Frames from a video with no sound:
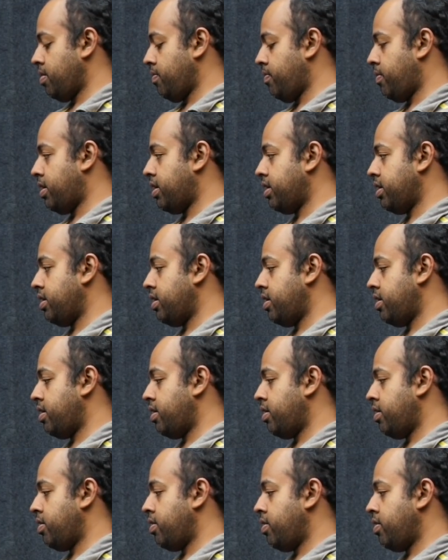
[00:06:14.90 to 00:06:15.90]
button.
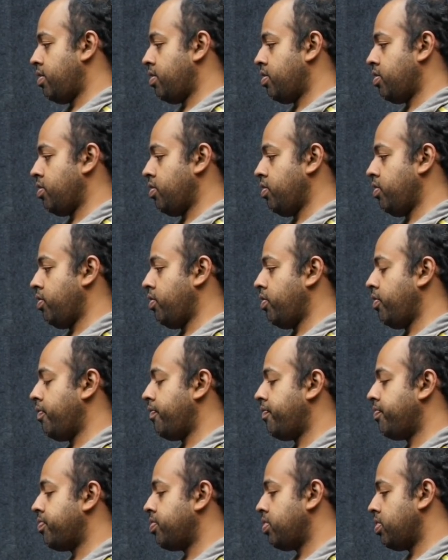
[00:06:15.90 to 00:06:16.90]
So
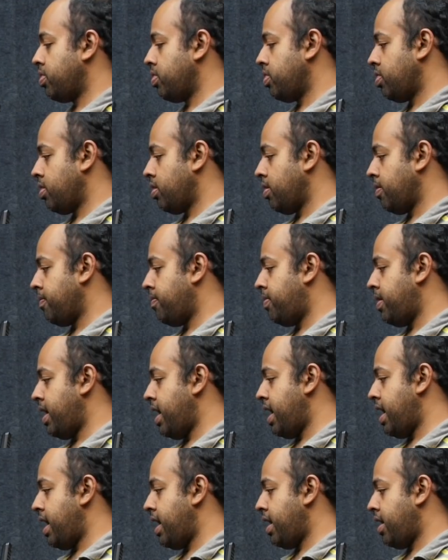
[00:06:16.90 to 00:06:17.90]

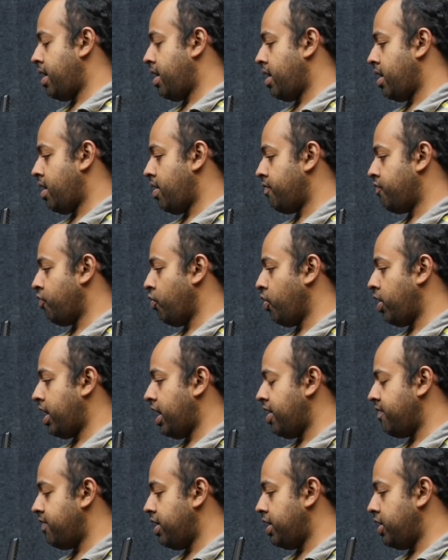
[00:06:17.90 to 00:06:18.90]
play
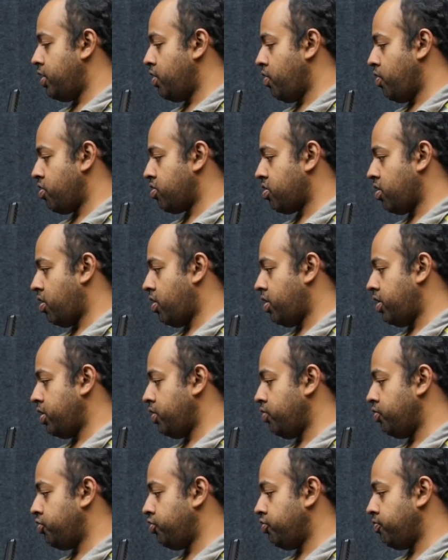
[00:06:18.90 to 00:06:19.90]
4K videos on
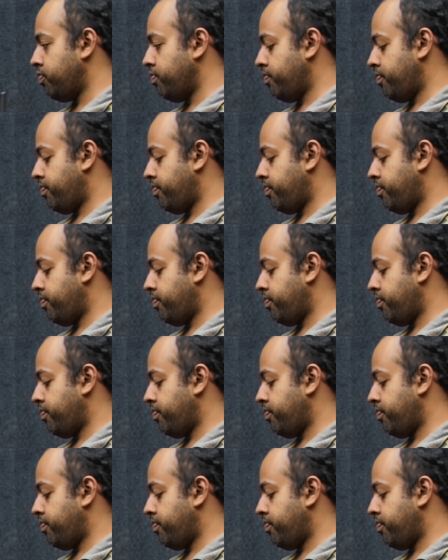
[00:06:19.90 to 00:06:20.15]
YouTube.